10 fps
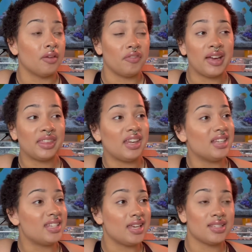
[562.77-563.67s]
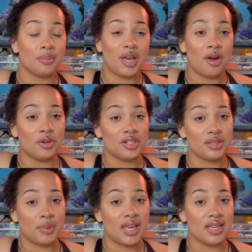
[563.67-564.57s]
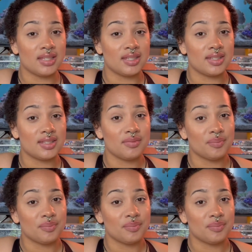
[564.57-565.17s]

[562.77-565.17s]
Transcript: fact that it takes up counter space,